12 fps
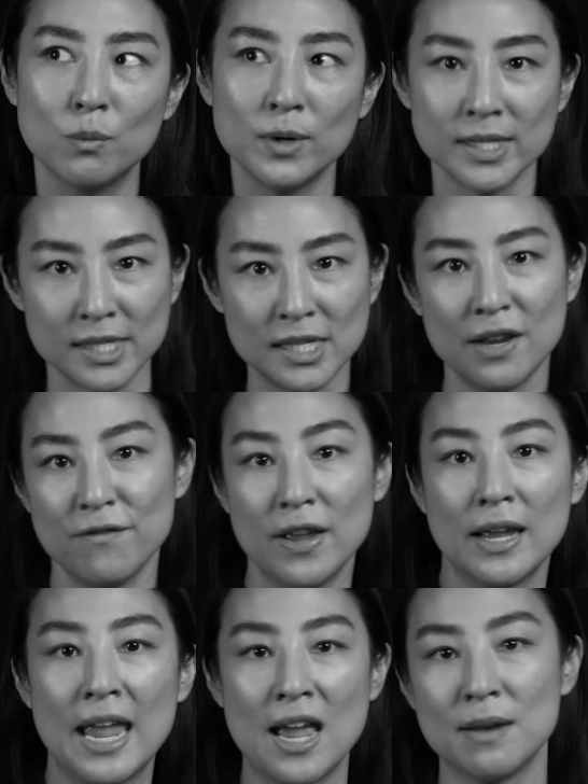
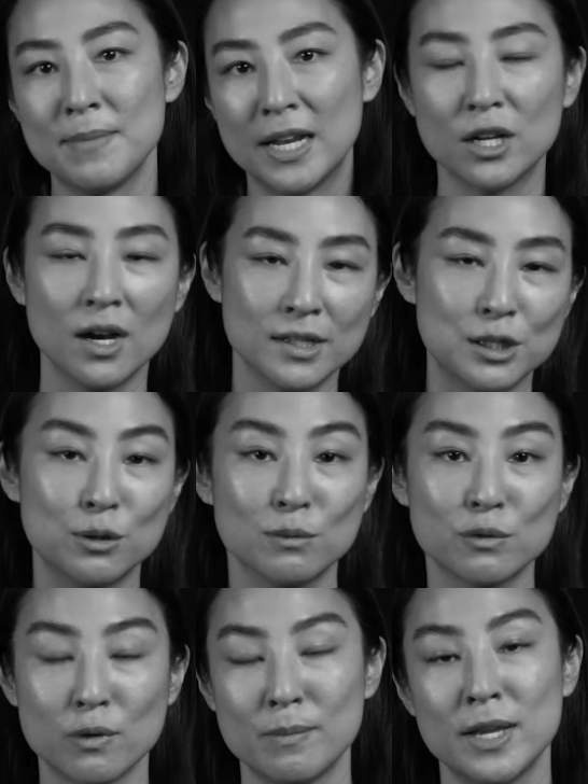receiving handmade
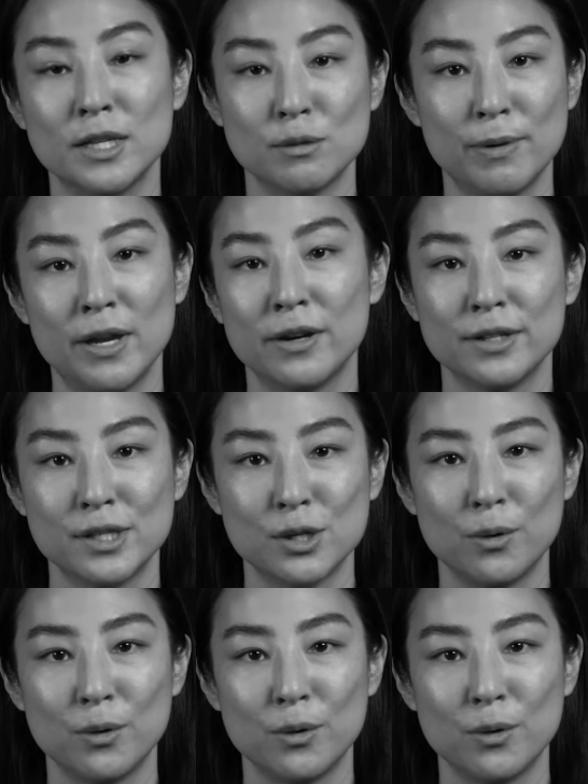costumes from his parents,